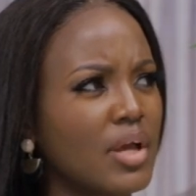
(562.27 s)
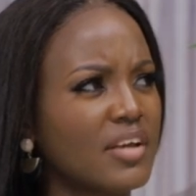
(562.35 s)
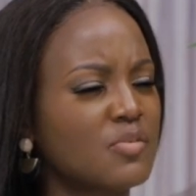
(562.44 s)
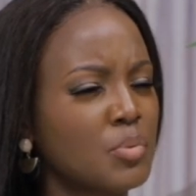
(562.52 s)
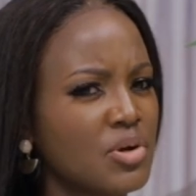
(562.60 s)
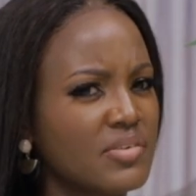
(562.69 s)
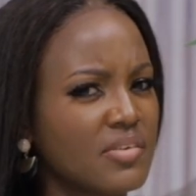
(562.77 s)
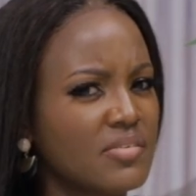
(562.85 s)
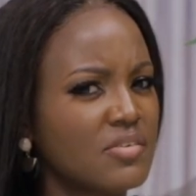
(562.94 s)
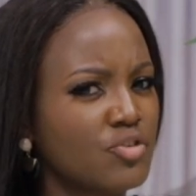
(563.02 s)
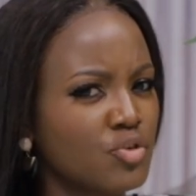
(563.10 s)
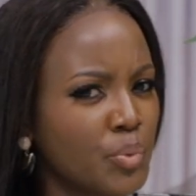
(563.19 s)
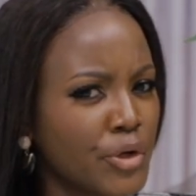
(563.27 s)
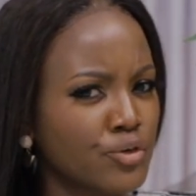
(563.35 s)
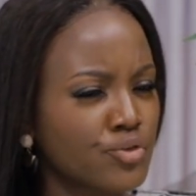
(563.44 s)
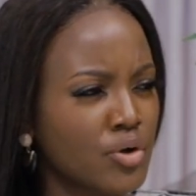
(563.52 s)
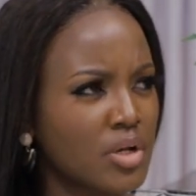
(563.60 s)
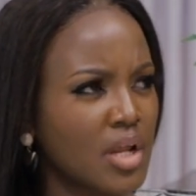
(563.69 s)
experience a
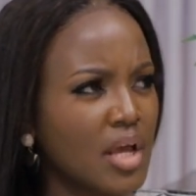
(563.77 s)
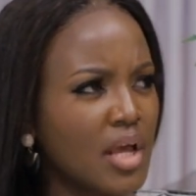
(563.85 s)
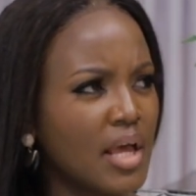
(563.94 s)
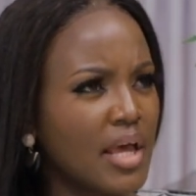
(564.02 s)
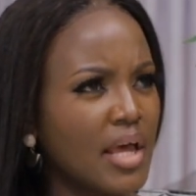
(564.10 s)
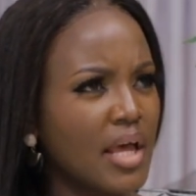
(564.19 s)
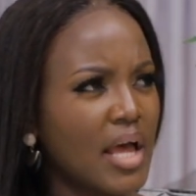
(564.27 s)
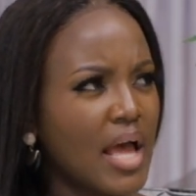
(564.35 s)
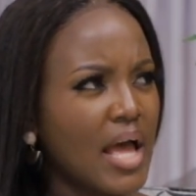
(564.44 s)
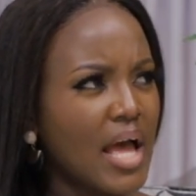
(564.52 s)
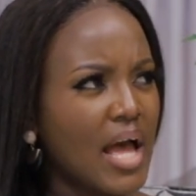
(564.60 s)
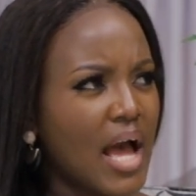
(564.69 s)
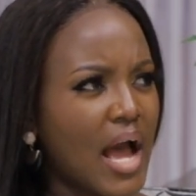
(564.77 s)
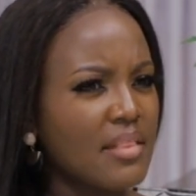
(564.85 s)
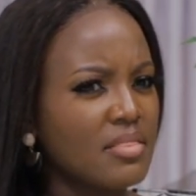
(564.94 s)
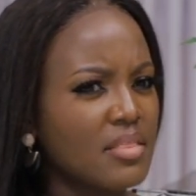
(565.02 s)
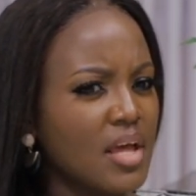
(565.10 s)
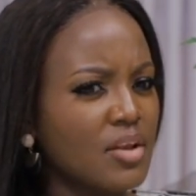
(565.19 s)
situation,
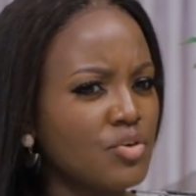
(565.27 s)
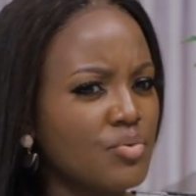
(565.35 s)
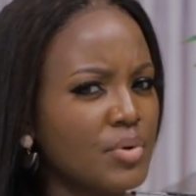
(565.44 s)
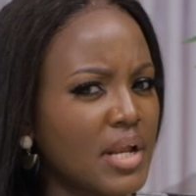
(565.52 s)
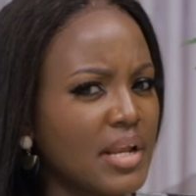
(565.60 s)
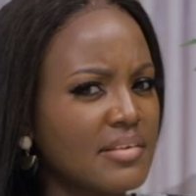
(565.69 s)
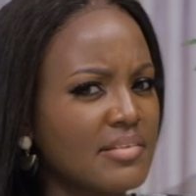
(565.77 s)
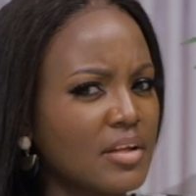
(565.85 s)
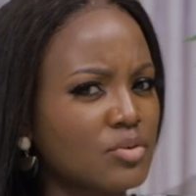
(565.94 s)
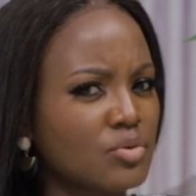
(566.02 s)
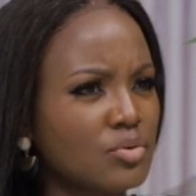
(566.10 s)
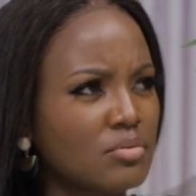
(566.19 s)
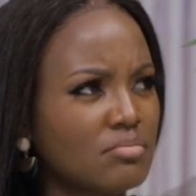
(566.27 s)
and then you realize that